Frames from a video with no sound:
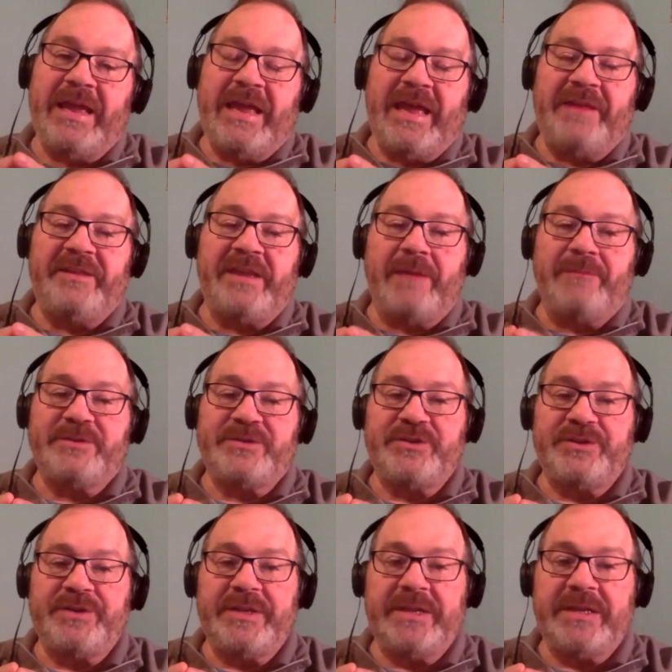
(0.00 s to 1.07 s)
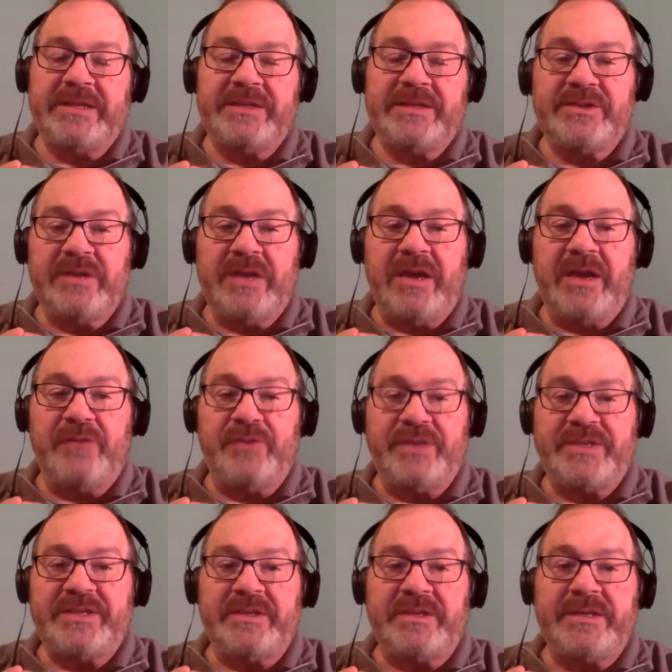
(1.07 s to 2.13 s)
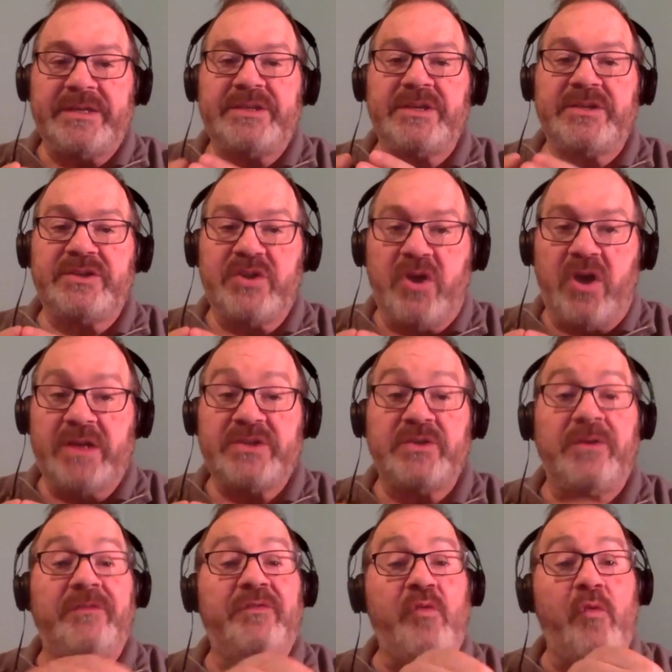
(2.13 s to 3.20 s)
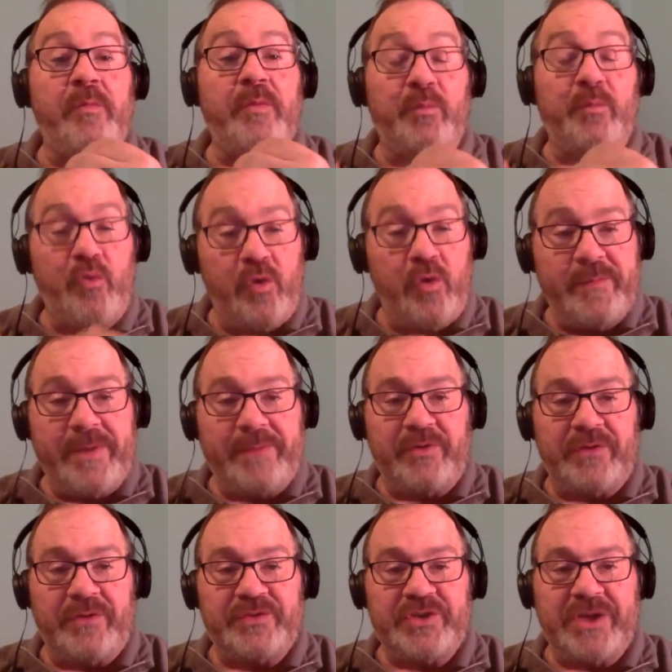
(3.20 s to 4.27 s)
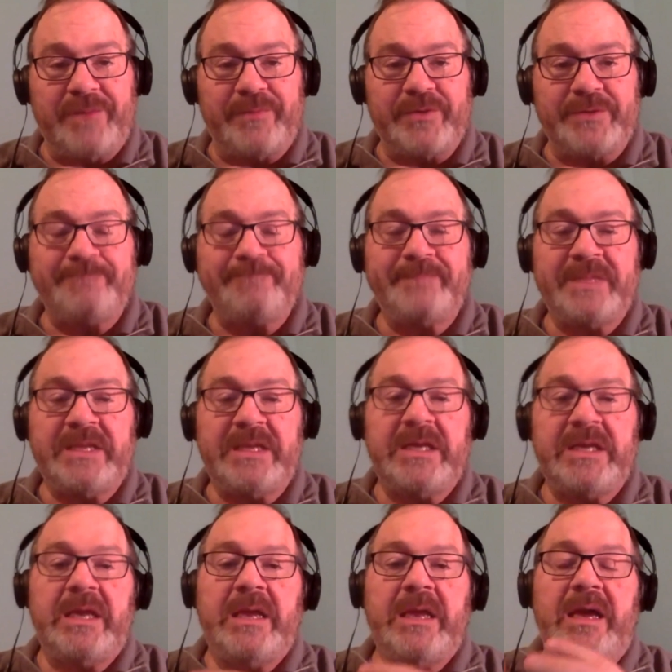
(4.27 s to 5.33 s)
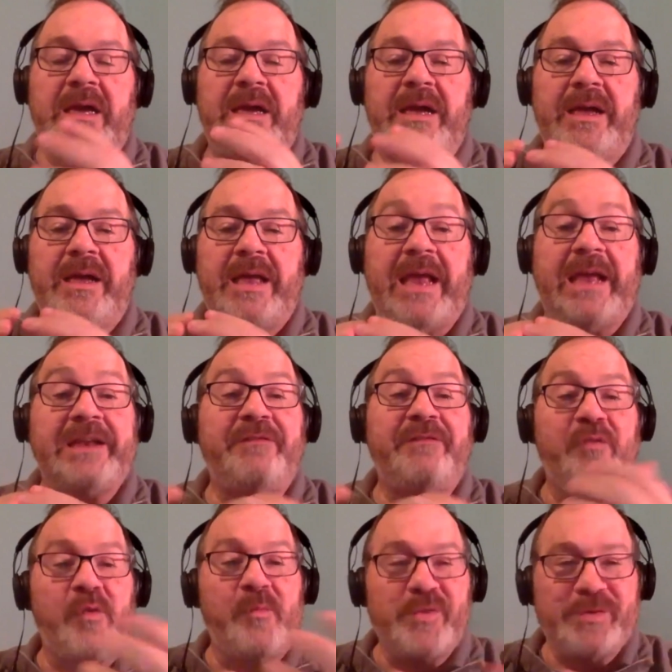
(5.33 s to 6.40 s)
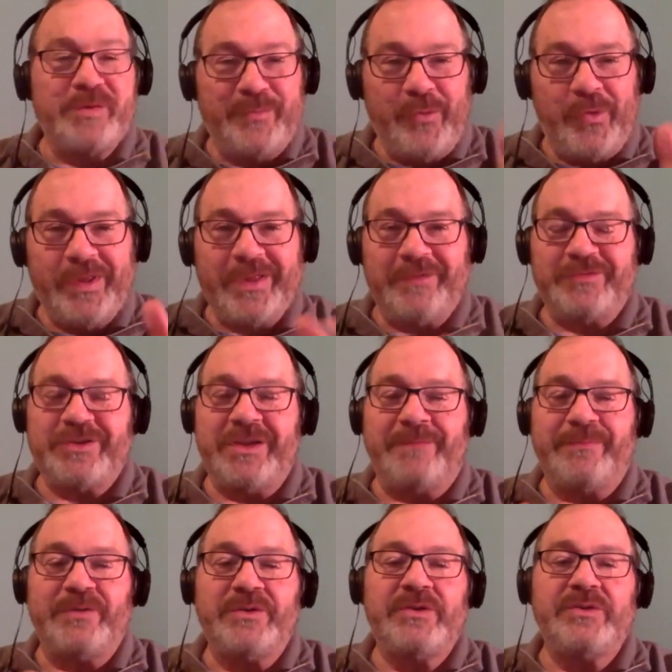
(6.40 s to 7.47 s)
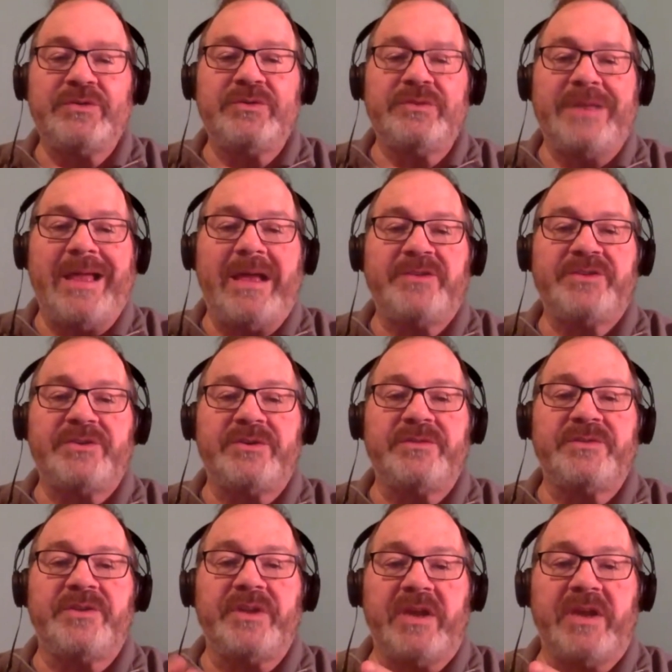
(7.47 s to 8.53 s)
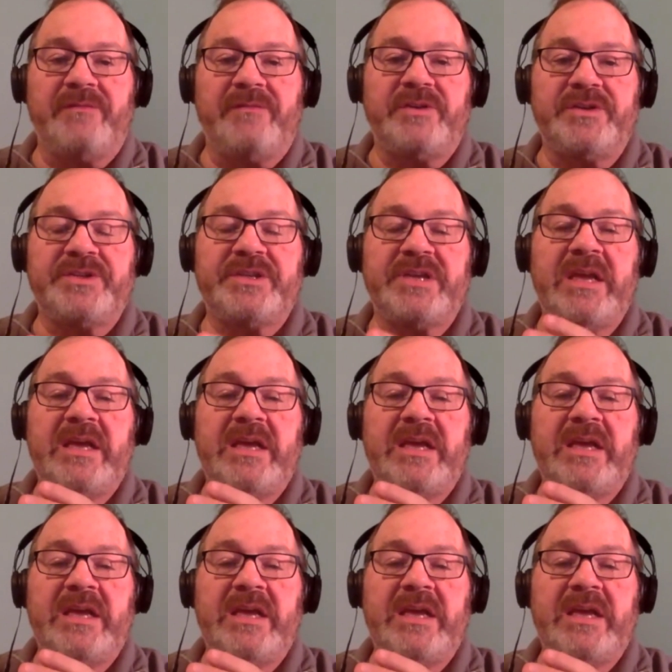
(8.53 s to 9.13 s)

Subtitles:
had the opportunity recently to talk to a former board member of Shepherd and a former employee of Shepherd who now serves on the governor's